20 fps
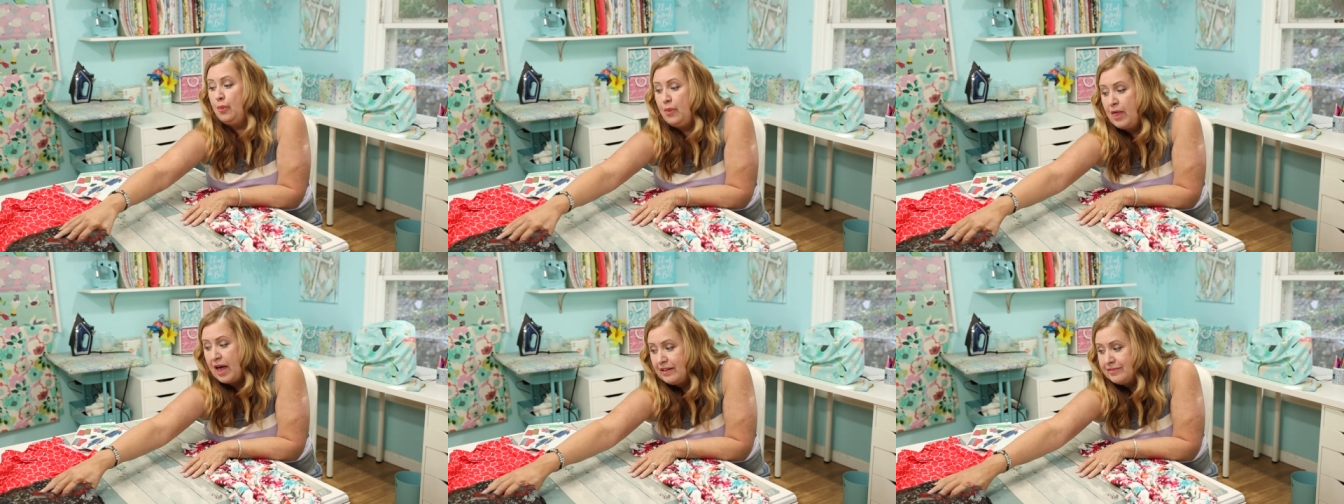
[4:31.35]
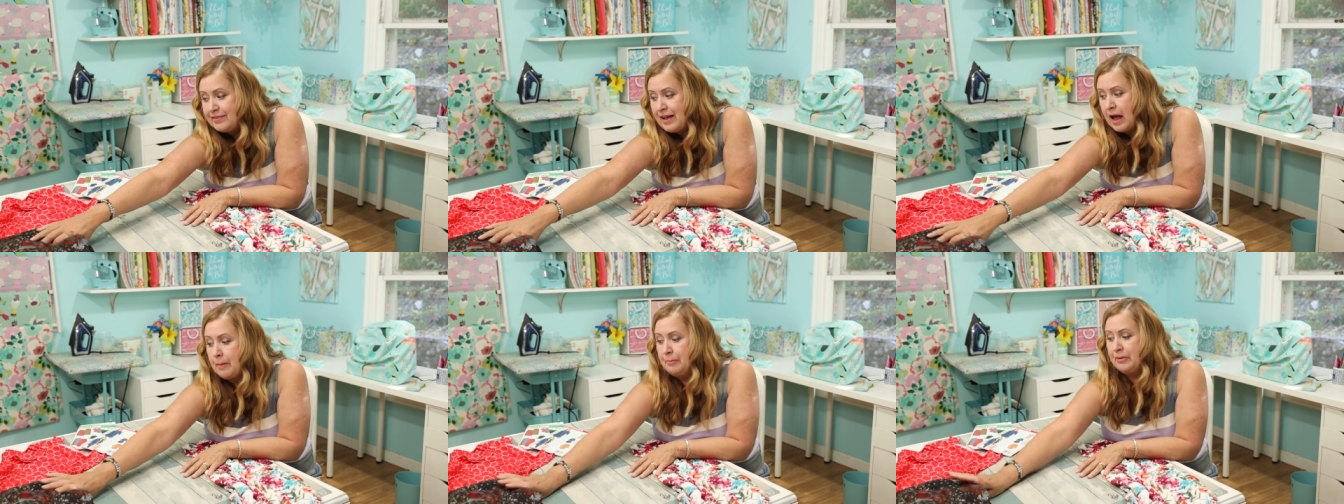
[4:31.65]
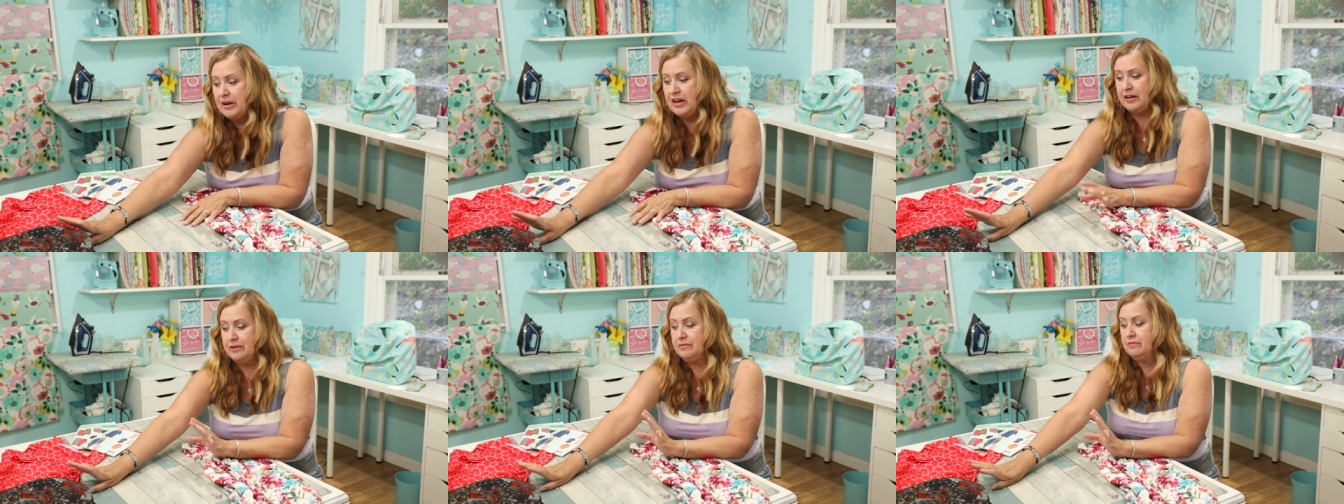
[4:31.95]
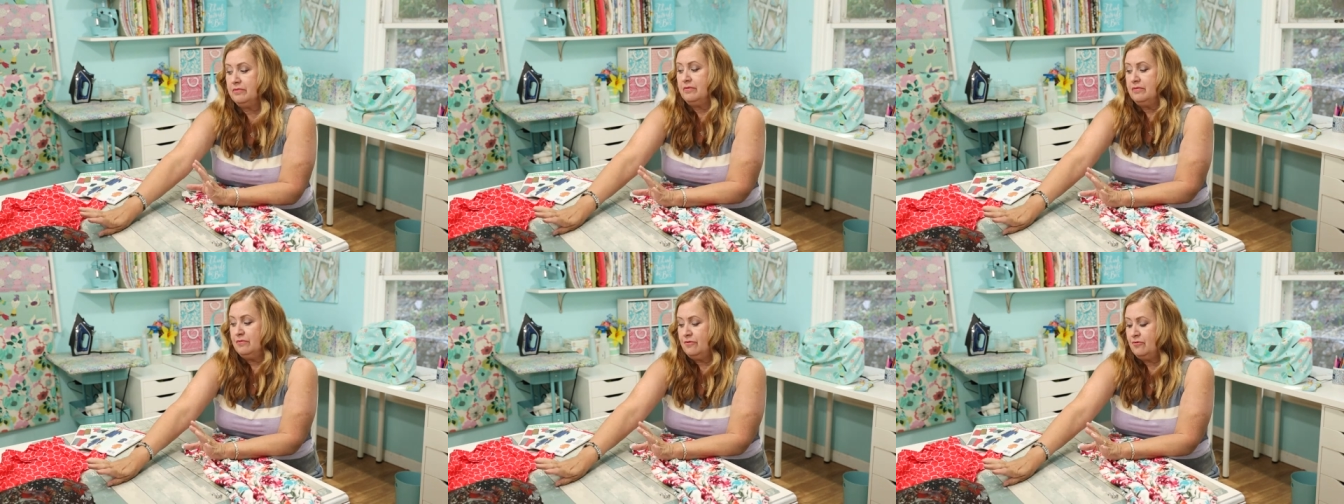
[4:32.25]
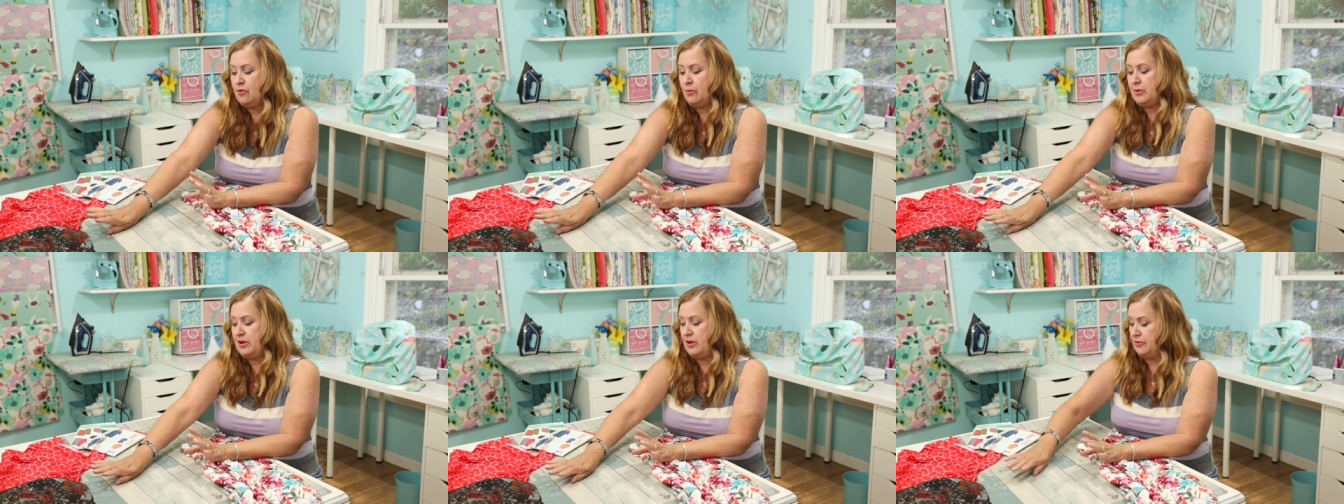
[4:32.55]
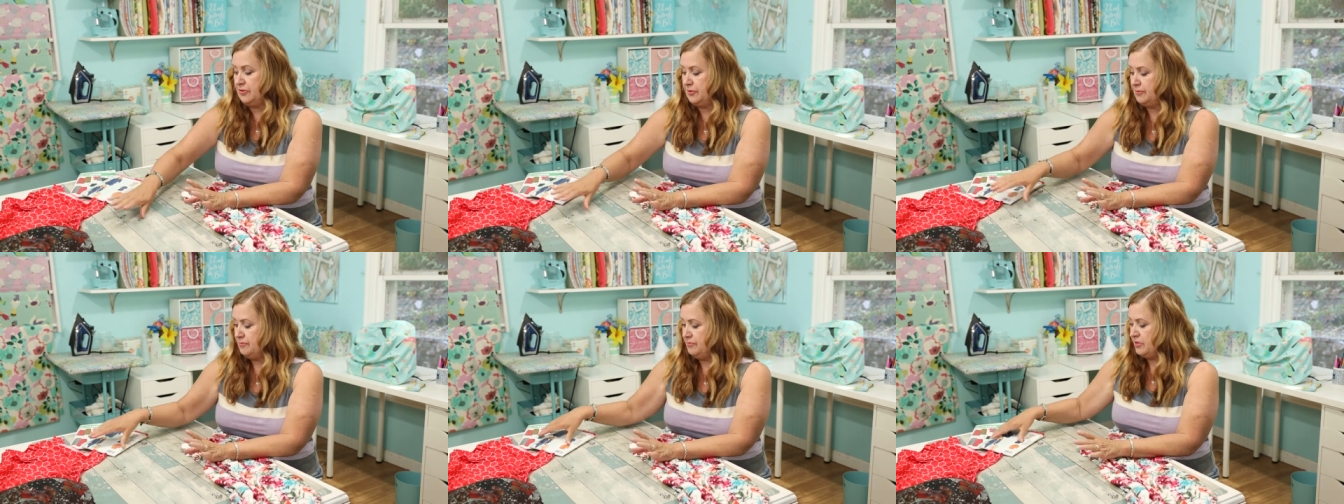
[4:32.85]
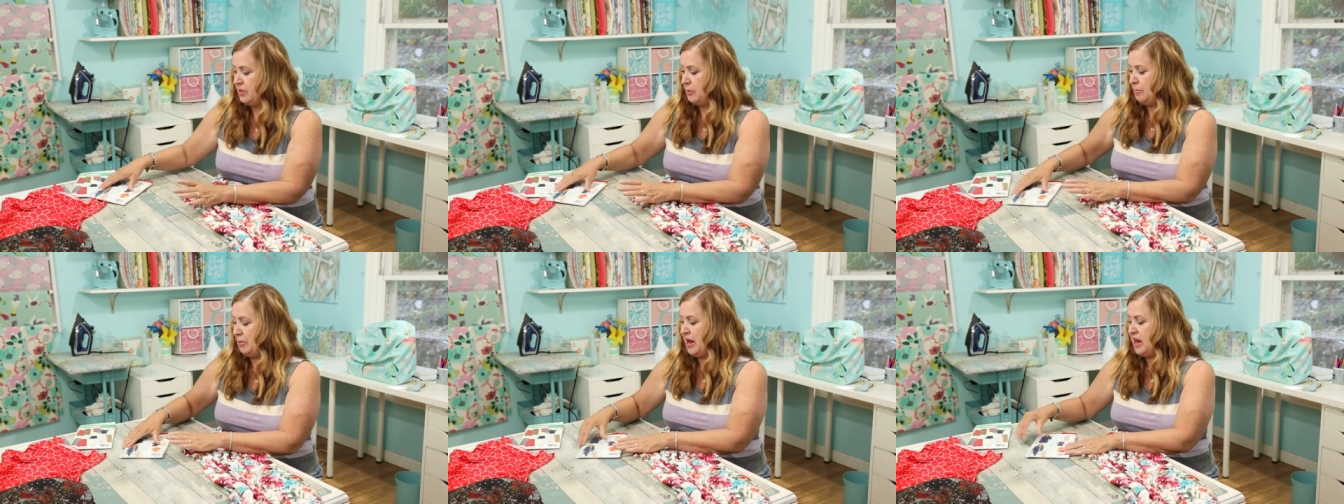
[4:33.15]
That's happening. For reals.
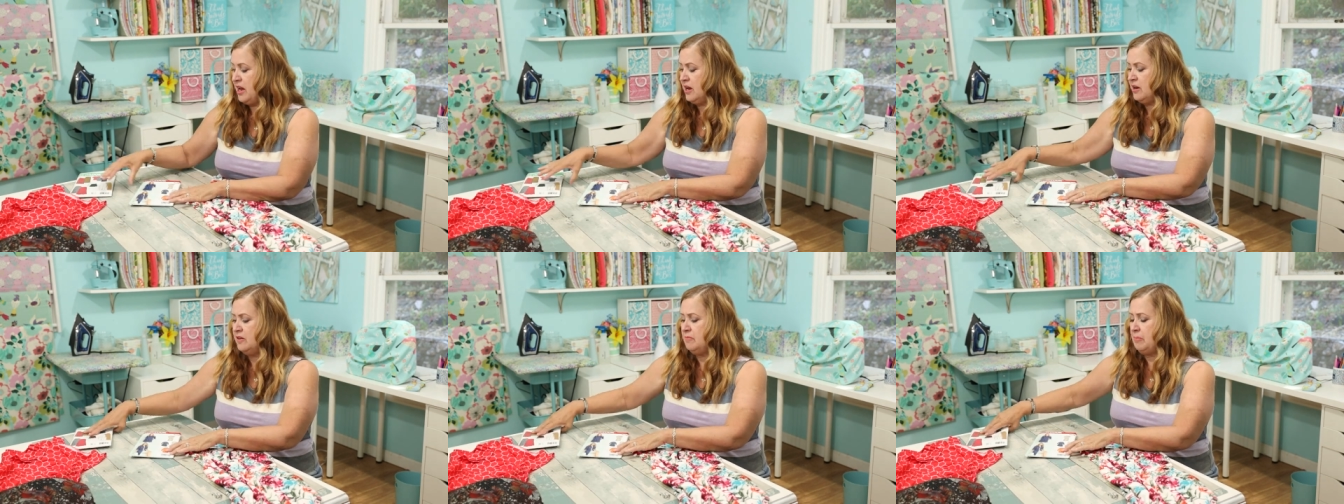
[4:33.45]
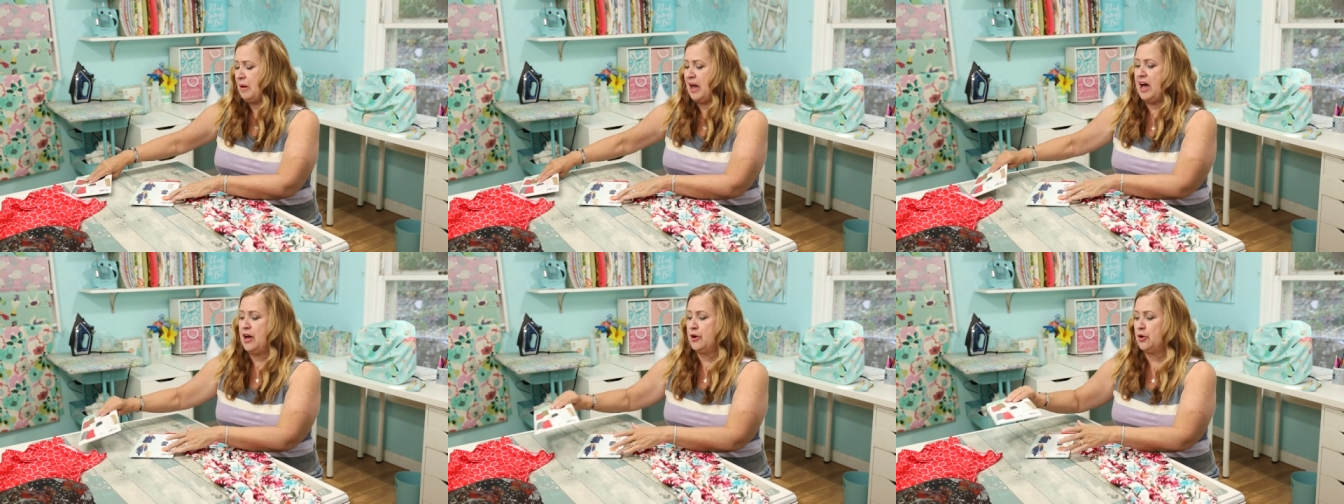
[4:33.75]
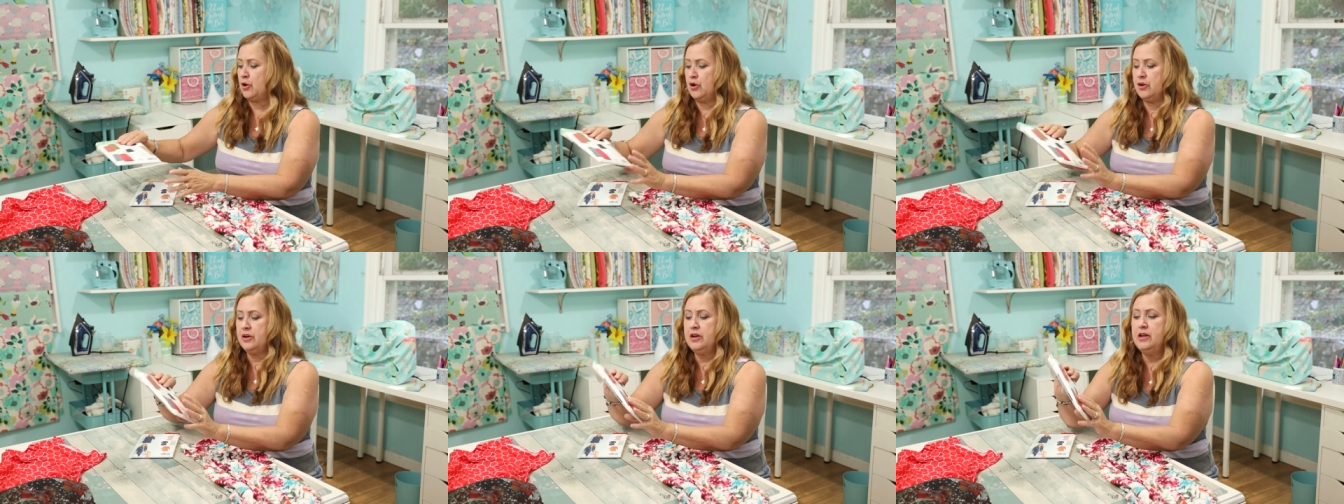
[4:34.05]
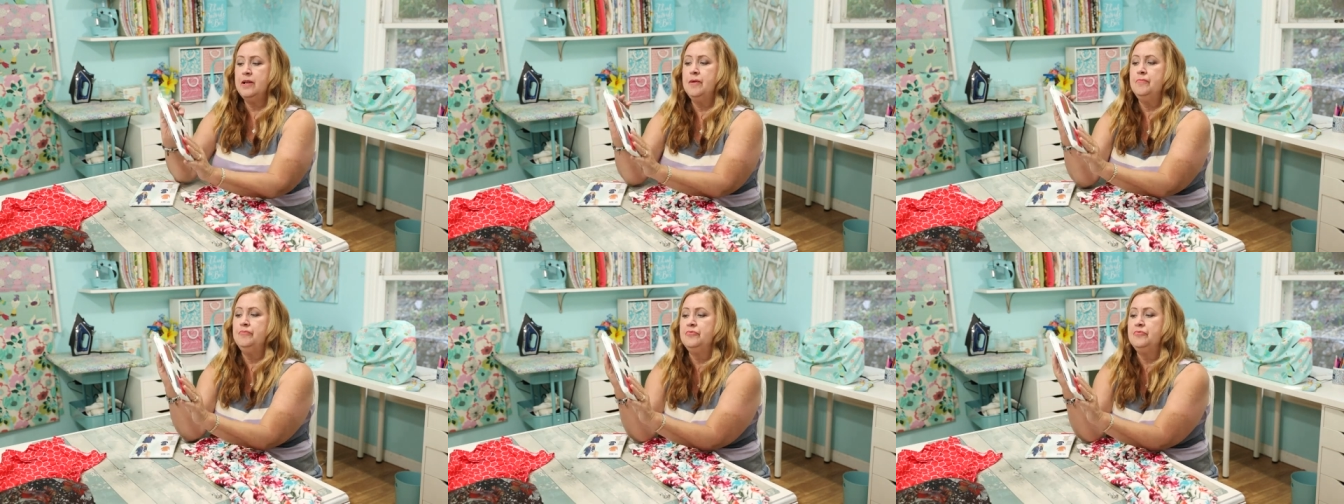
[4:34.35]
The pant pattern